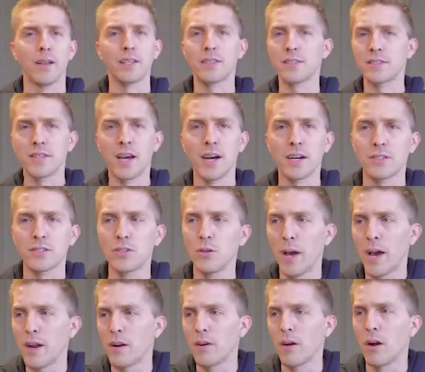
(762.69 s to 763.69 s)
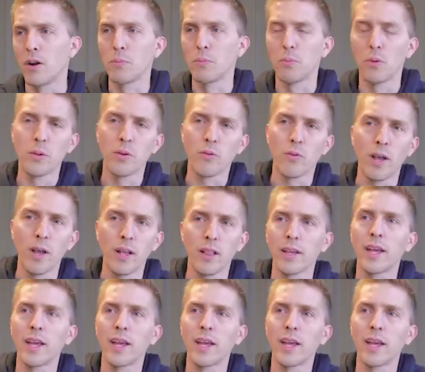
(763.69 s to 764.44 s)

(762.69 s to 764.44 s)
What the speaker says: Like the stocks don't matter, unemployment rate,